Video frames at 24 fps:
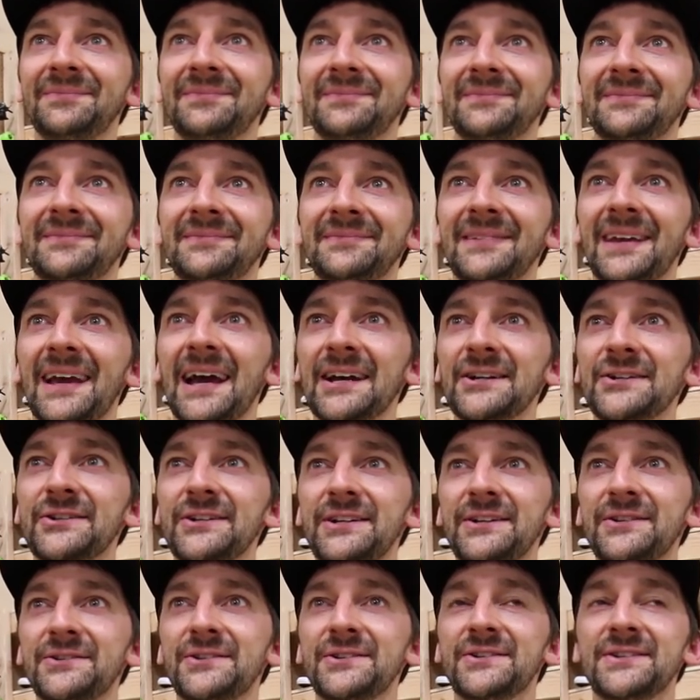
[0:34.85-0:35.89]
Okay.
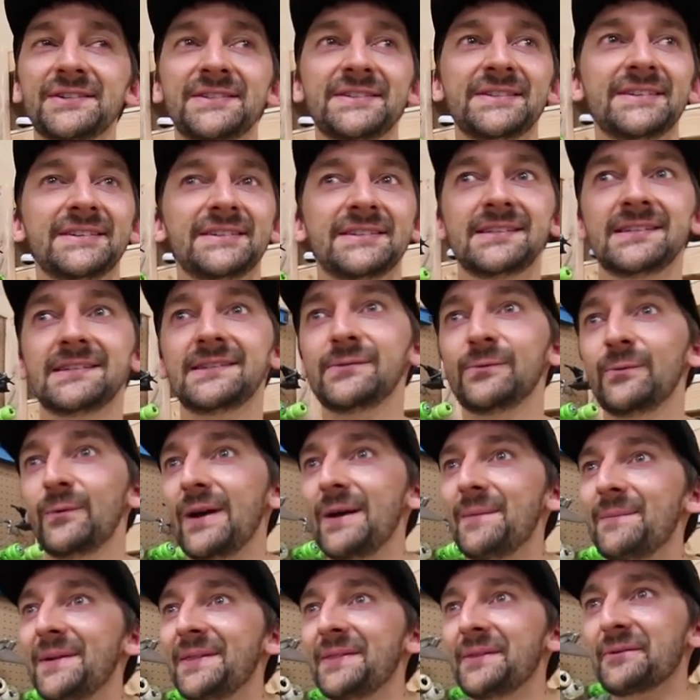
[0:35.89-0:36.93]
Actually, you should just
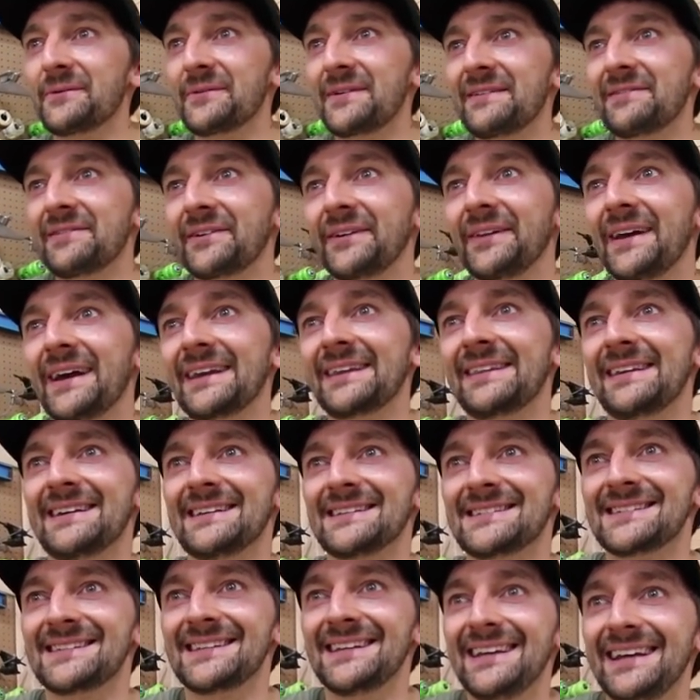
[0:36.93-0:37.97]
swim in the river like
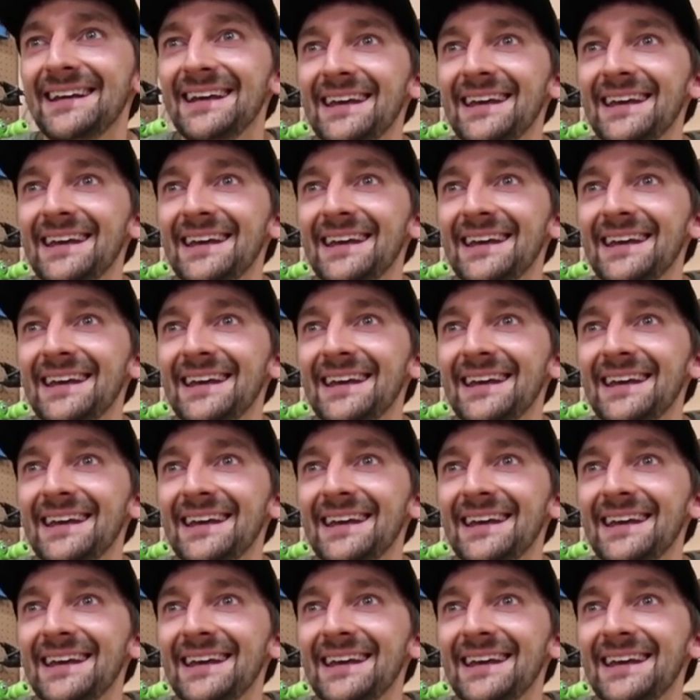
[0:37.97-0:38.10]
this.